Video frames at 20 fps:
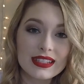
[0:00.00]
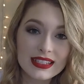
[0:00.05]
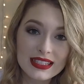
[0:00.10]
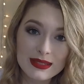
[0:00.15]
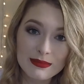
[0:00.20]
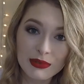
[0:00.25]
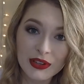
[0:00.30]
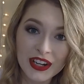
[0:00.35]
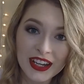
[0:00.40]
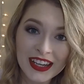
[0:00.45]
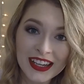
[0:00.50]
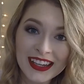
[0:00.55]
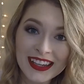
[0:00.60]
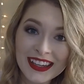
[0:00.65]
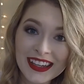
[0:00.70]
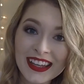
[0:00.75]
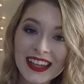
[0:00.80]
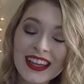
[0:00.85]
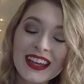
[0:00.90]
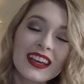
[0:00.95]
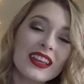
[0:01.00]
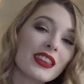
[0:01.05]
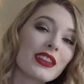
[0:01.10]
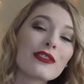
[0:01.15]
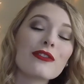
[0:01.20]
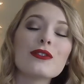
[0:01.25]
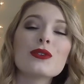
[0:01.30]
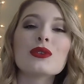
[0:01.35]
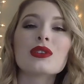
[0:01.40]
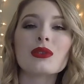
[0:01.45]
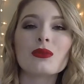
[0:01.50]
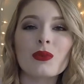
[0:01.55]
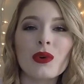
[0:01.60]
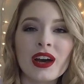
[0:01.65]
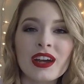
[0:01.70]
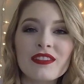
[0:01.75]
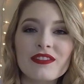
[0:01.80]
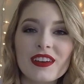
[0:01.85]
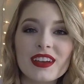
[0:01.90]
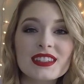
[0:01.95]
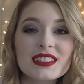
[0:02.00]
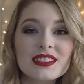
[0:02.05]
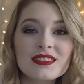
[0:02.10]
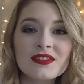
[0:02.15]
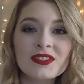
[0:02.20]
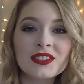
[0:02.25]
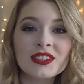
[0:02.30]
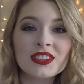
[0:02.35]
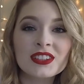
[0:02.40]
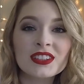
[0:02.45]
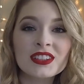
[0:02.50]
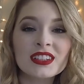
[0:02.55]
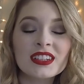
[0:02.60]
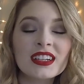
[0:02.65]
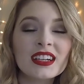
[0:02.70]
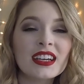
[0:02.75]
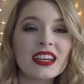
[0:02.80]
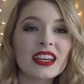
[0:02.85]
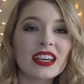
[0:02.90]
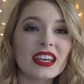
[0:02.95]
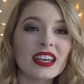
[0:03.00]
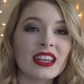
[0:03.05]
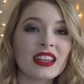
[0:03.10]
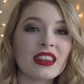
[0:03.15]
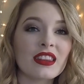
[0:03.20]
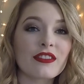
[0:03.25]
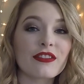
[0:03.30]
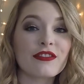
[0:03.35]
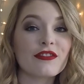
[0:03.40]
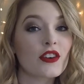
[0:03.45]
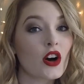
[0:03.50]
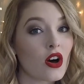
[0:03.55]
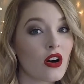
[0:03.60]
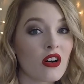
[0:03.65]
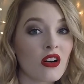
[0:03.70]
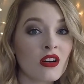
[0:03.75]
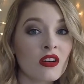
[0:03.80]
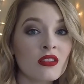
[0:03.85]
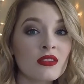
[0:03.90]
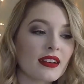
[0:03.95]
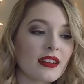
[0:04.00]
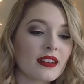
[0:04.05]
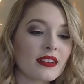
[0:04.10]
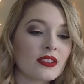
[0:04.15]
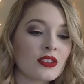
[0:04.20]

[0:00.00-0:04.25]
the spring, the Food and Wine Festival in the fall.